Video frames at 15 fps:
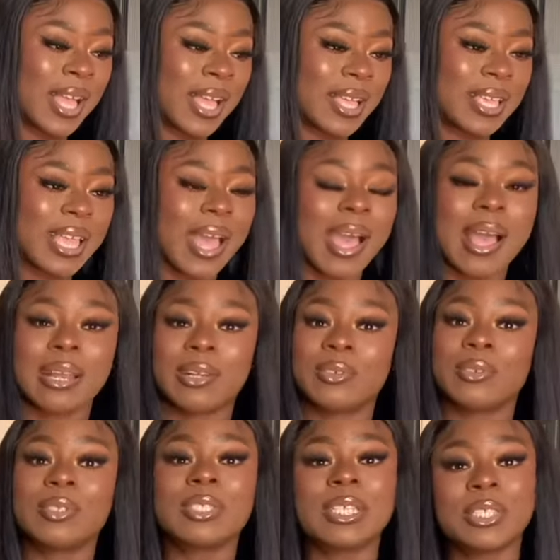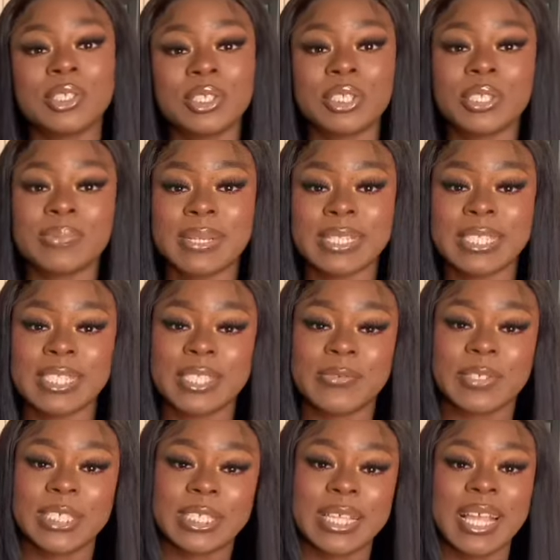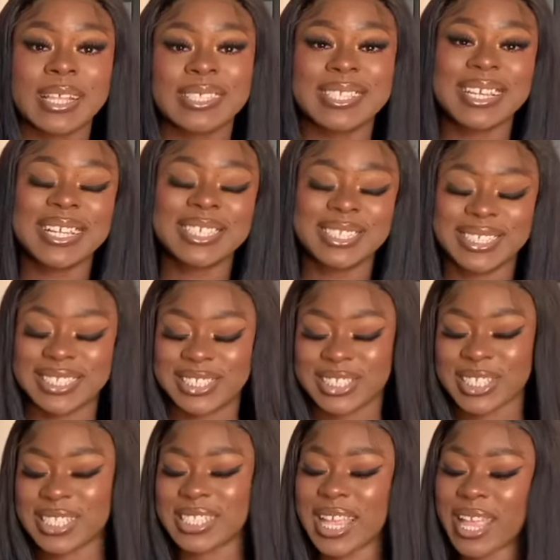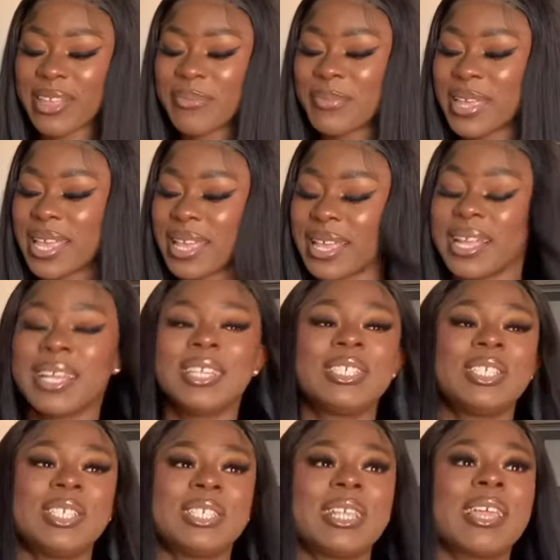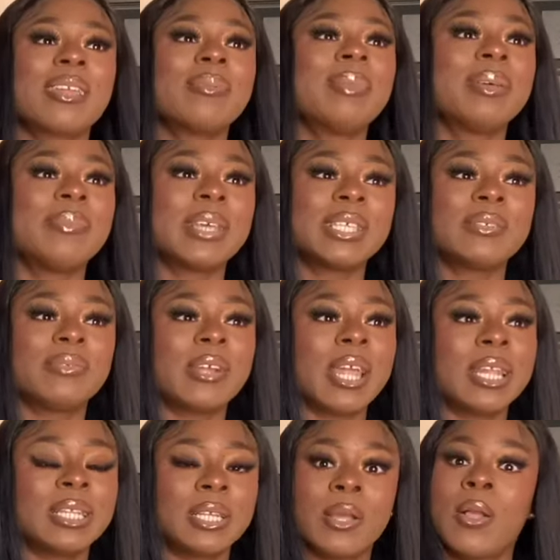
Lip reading: yeah, and I'll also introduce my sister when she gets here. She's just like me. She's like my best friend.